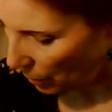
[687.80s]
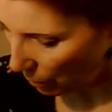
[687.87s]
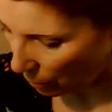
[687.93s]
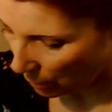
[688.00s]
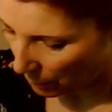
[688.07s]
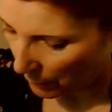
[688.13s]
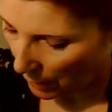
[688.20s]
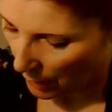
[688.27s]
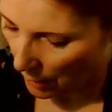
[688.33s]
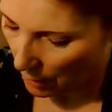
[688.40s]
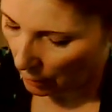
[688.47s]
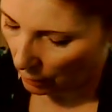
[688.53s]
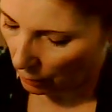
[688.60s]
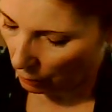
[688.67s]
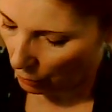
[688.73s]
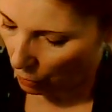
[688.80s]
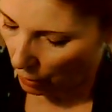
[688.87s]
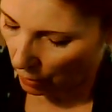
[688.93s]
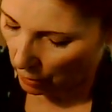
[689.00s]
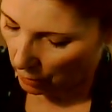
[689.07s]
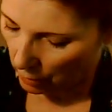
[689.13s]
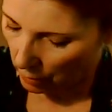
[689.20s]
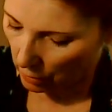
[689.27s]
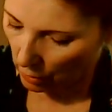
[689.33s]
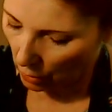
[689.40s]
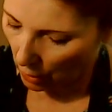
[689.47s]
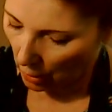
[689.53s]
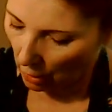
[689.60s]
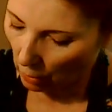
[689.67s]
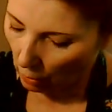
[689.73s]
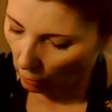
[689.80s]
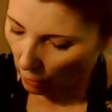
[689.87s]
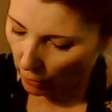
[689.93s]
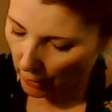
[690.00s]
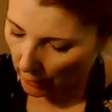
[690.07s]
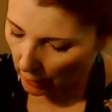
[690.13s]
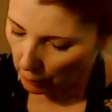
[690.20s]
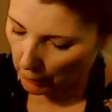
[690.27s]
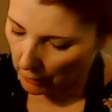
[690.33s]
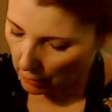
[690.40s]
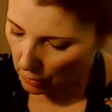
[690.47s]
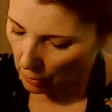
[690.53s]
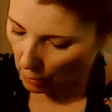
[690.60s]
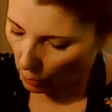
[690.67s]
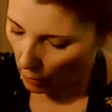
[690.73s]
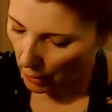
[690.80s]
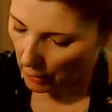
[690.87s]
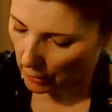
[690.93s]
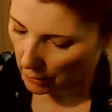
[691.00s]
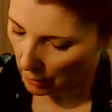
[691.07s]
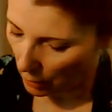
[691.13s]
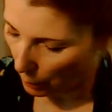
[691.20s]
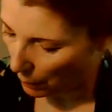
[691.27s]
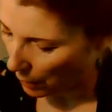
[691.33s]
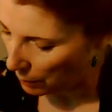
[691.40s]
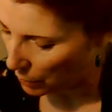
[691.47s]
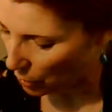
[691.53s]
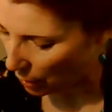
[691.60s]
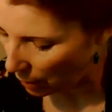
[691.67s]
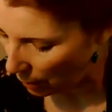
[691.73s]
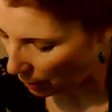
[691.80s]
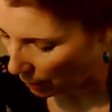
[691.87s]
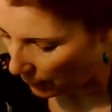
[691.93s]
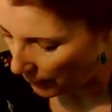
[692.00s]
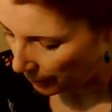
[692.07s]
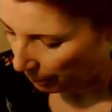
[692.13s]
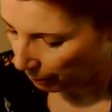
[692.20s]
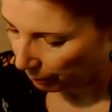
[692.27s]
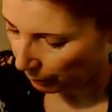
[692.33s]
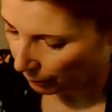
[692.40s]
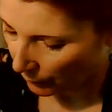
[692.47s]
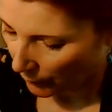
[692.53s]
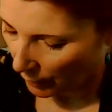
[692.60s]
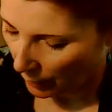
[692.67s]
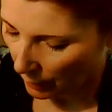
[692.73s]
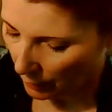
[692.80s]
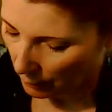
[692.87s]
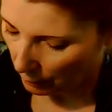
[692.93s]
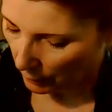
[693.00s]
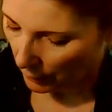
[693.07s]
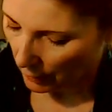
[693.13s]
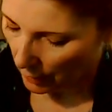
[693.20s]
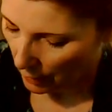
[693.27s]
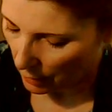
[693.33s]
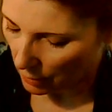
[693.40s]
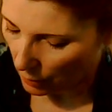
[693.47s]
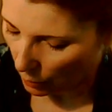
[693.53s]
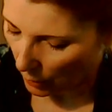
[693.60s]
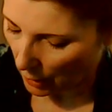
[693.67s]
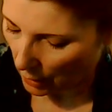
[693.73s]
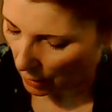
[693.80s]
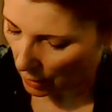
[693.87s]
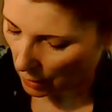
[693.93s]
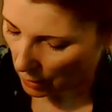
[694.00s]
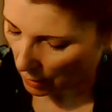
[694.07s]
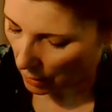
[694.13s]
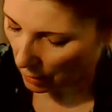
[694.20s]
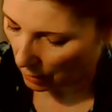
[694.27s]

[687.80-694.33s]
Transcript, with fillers: I'm going to add a little more. It's looking a little thick because of the way I did the Parmesan. That's okay.